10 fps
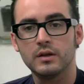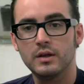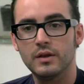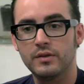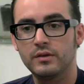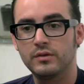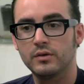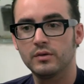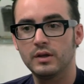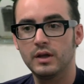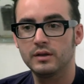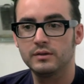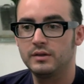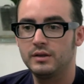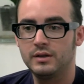Yeah, I think so. Yeah,
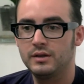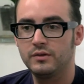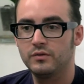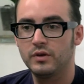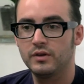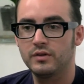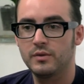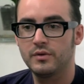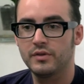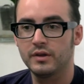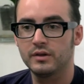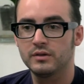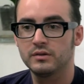it influenced everything.